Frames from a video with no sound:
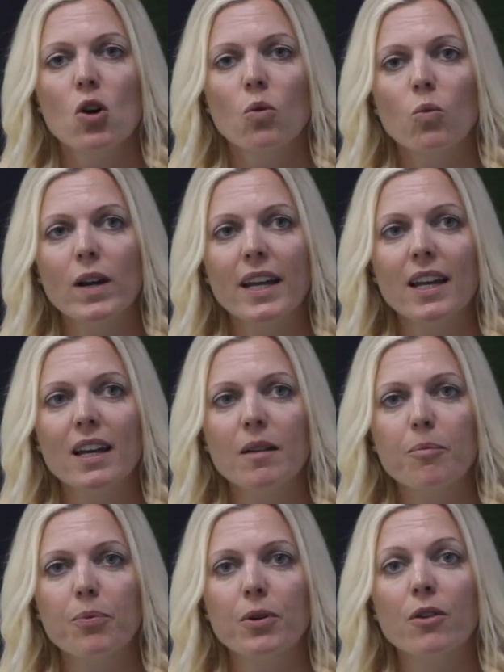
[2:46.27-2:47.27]
We
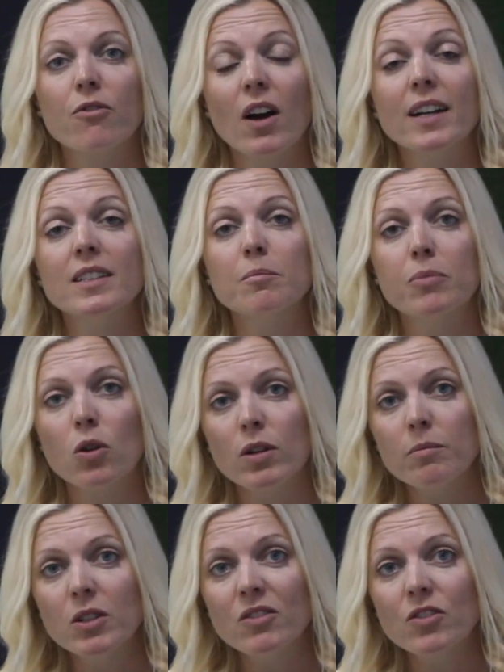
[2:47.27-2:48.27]
provide
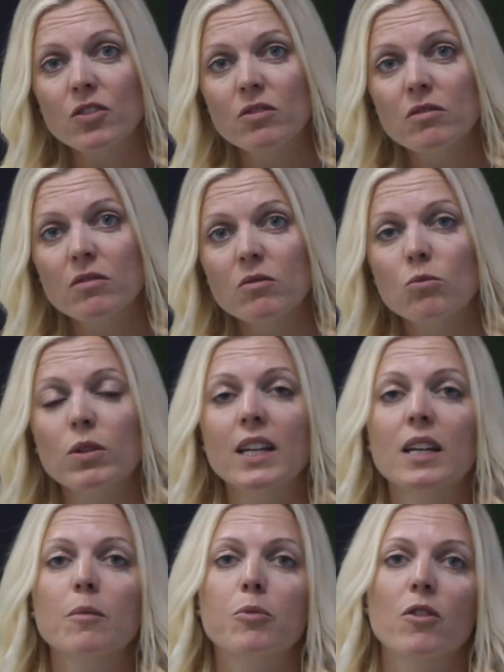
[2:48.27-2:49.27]
employment
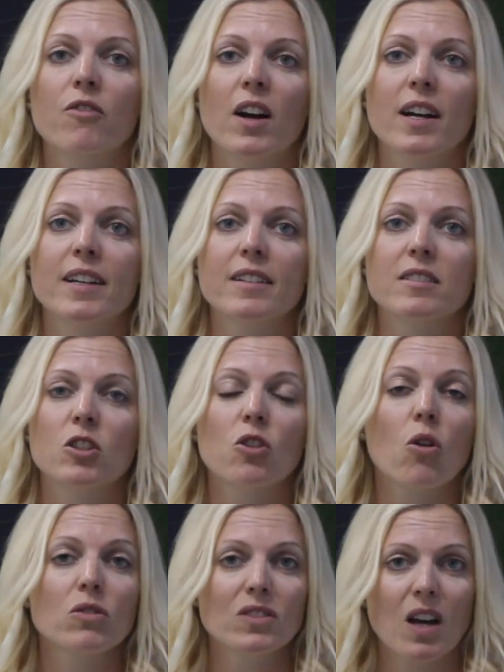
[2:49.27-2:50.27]
we provide
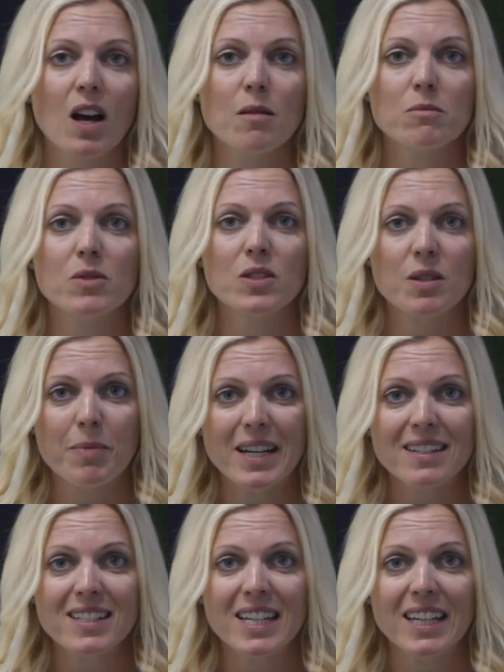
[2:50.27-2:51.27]
long-term
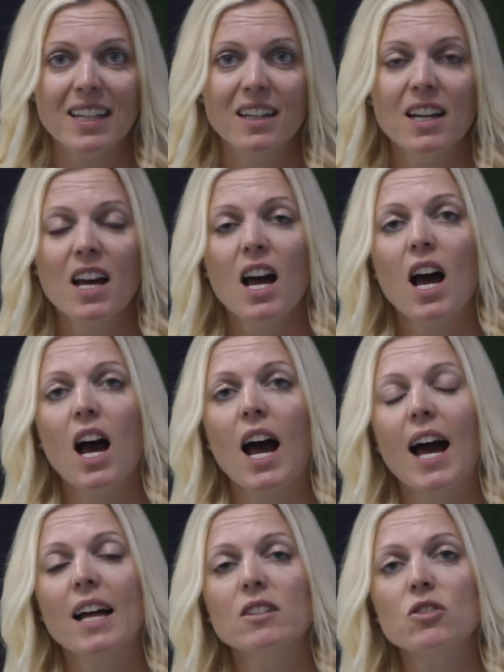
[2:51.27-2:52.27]
stability
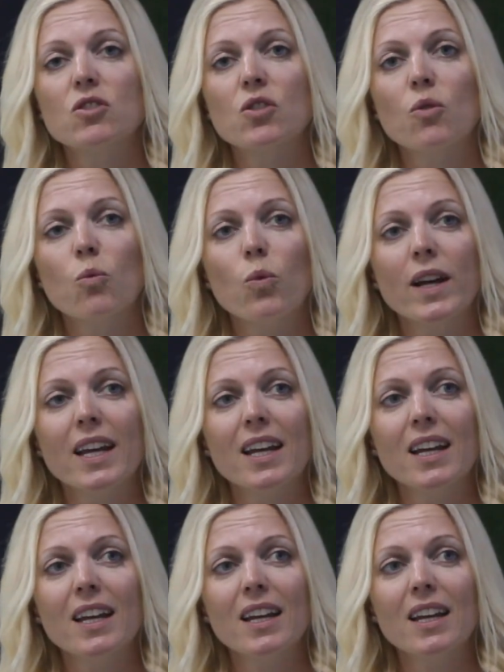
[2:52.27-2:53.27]
and
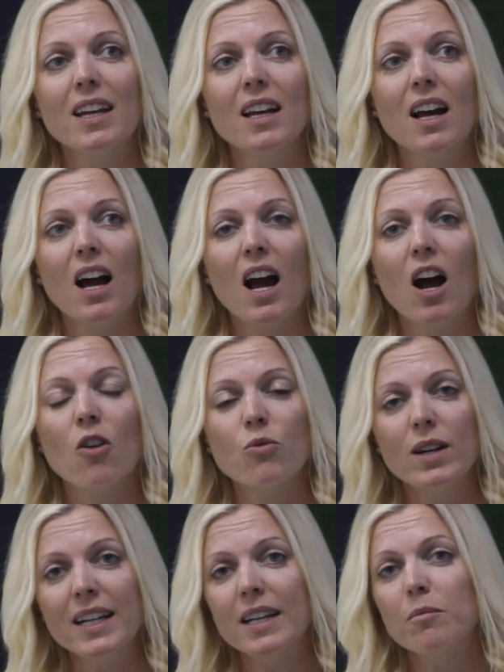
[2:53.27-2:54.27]
we are
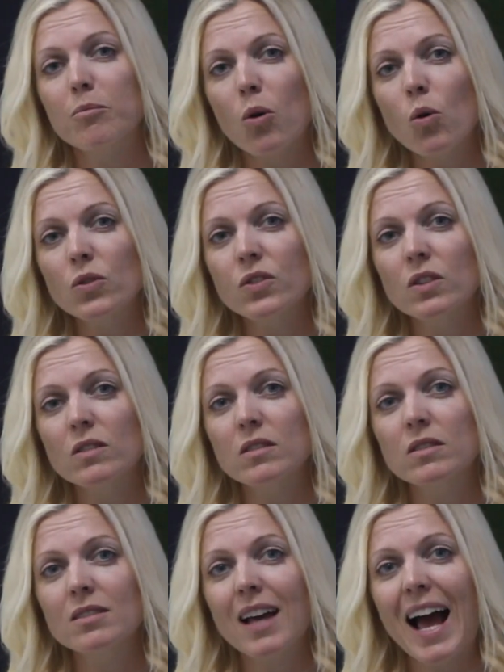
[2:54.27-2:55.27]
really
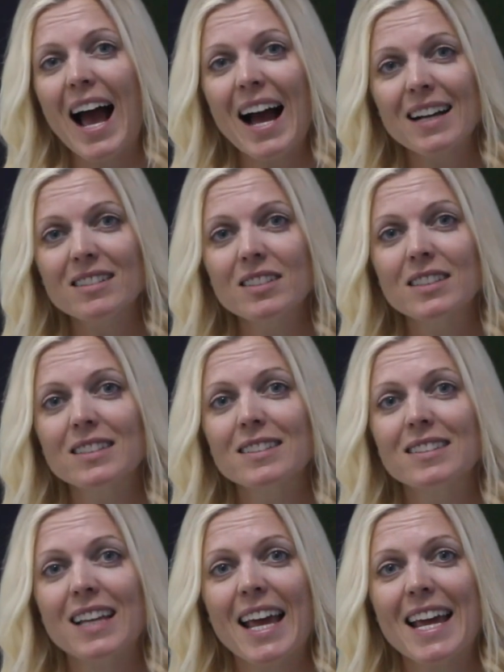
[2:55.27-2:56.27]
important
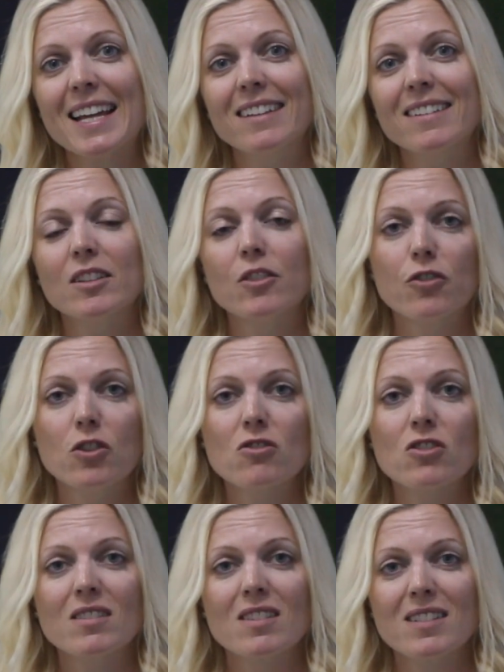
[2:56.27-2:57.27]
actors in the
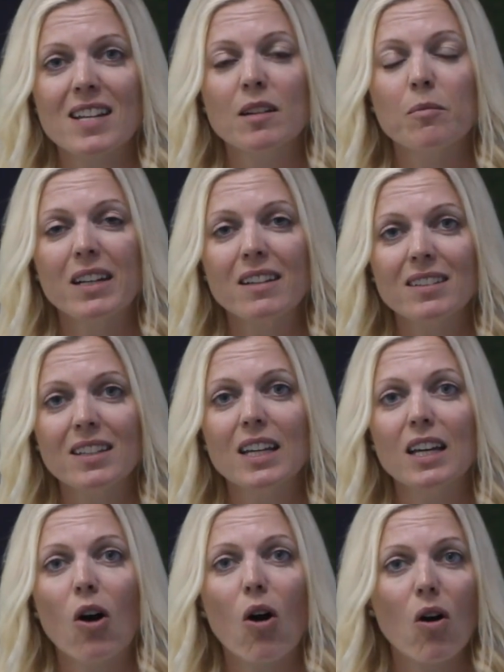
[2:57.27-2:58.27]
future
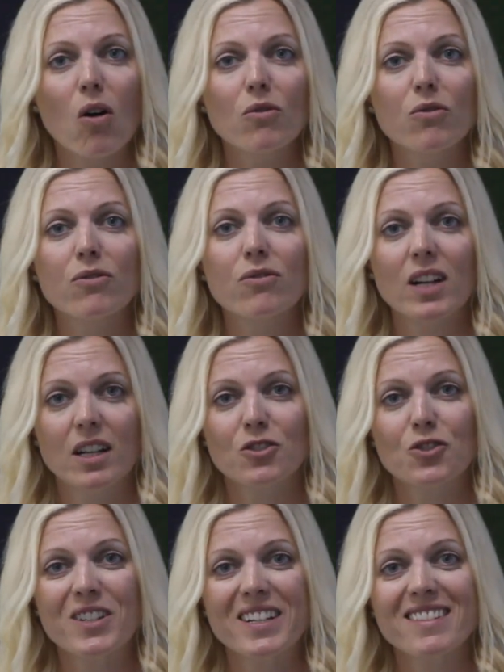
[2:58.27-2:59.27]
sustainability of
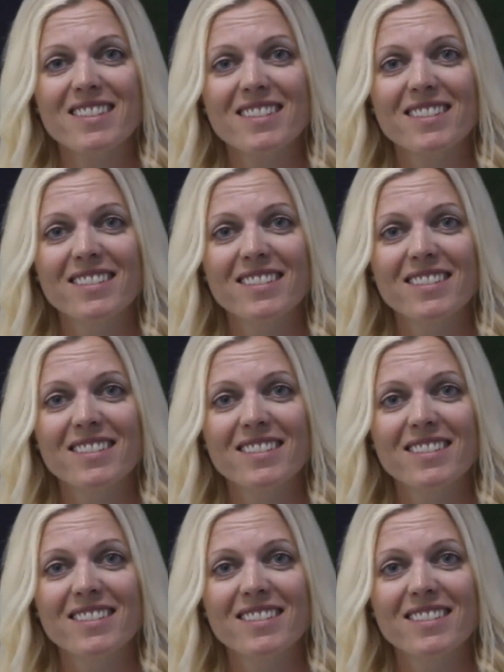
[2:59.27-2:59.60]
countries.